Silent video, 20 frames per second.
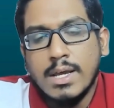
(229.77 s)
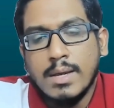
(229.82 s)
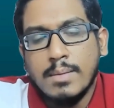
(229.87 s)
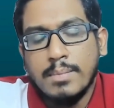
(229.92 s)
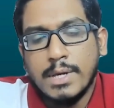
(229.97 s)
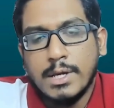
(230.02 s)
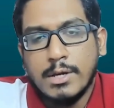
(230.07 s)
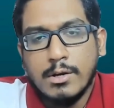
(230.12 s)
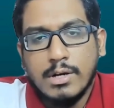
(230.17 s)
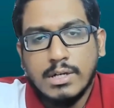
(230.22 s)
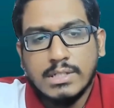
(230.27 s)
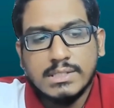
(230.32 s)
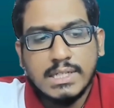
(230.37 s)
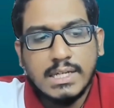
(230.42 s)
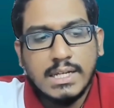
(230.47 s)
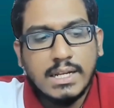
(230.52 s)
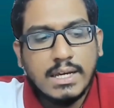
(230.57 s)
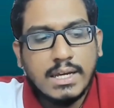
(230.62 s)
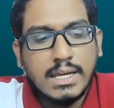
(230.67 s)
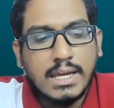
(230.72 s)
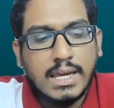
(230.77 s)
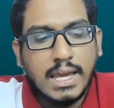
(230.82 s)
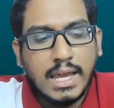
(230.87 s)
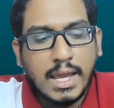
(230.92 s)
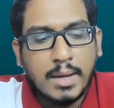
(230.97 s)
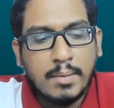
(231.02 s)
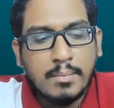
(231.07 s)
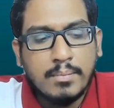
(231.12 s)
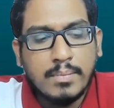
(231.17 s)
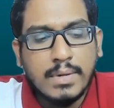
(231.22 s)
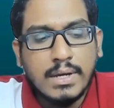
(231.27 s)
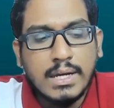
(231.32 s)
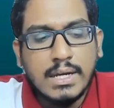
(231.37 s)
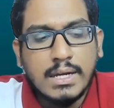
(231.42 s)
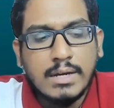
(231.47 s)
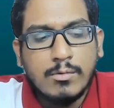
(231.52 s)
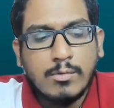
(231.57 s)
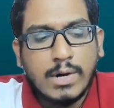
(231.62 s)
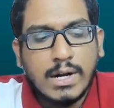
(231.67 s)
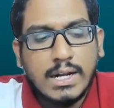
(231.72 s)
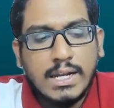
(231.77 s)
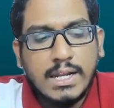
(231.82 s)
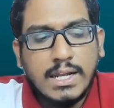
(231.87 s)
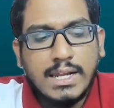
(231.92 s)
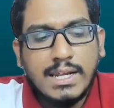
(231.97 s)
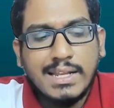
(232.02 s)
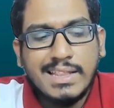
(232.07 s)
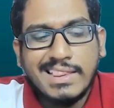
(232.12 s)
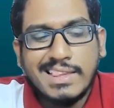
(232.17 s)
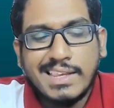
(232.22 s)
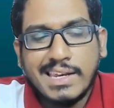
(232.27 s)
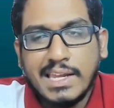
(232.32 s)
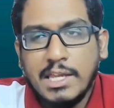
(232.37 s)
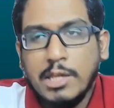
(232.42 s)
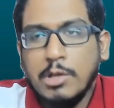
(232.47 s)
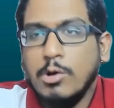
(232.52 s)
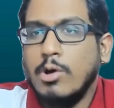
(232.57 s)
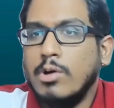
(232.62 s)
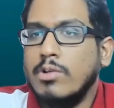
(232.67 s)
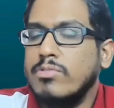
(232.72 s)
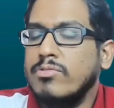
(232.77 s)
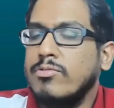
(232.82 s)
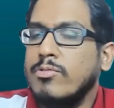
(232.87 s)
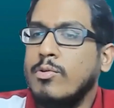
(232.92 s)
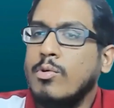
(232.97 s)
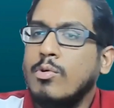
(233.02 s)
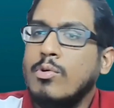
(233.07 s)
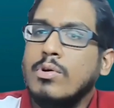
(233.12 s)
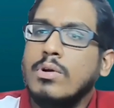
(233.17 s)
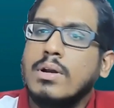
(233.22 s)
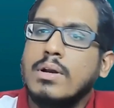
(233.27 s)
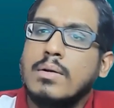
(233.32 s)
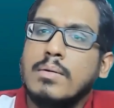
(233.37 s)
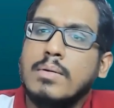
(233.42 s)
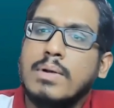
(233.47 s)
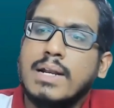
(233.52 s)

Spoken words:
because in a game, only 3 or 4